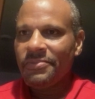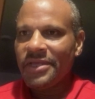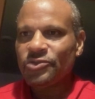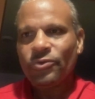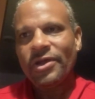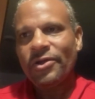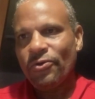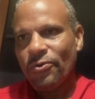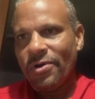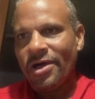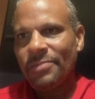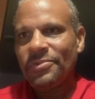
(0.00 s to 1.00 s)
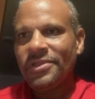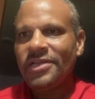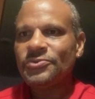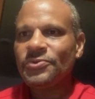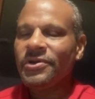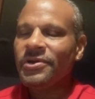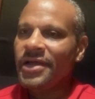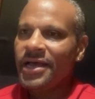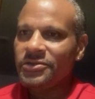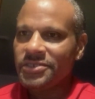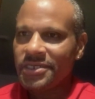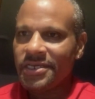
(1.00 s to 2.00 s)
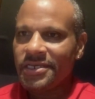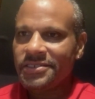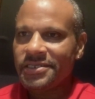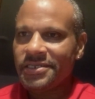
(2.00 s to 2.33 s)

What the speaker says: That's where I grew up, and that's where her house is.